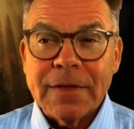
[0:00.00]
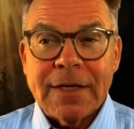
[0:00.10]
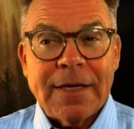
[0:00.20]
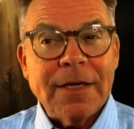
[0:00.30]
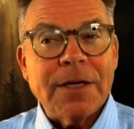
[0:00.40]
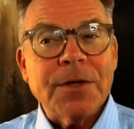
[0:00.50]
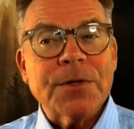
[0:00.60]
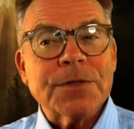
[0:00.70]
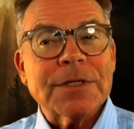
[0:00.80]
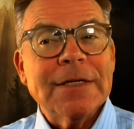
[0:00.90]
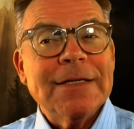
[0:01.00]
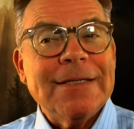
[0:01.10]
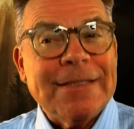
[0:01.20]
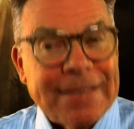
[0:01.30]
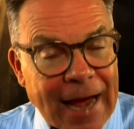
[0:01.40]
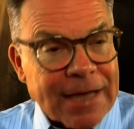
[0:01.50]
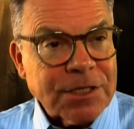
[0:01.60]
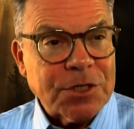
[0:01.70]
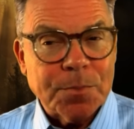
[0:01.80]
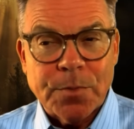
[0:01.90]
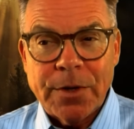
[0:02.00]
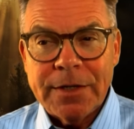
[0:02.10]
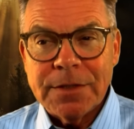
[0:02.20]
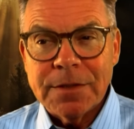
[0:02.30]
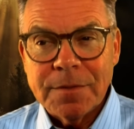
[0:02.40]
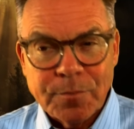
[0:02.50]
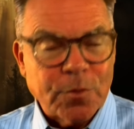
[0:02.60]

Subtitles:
He hears desperate